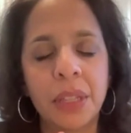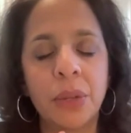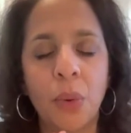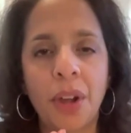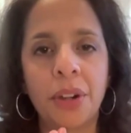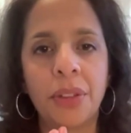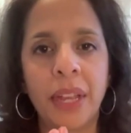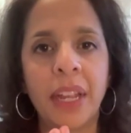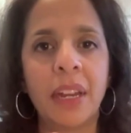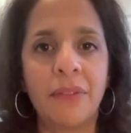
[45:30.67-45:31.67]
in the water
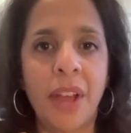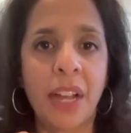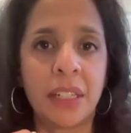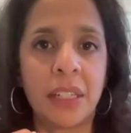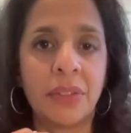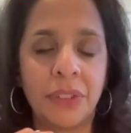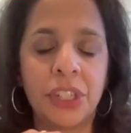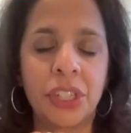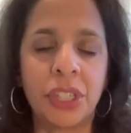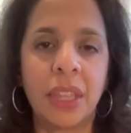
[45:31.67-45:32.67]
that can affect the
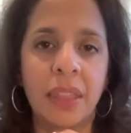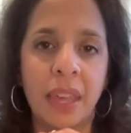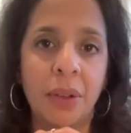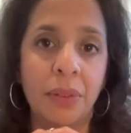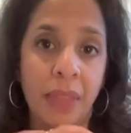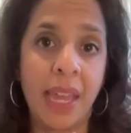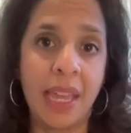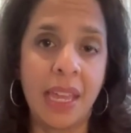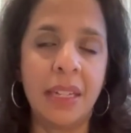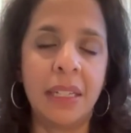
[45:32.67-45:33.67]
fish that that they
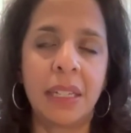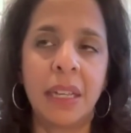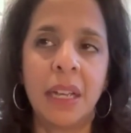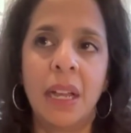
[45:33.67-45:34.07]
eat,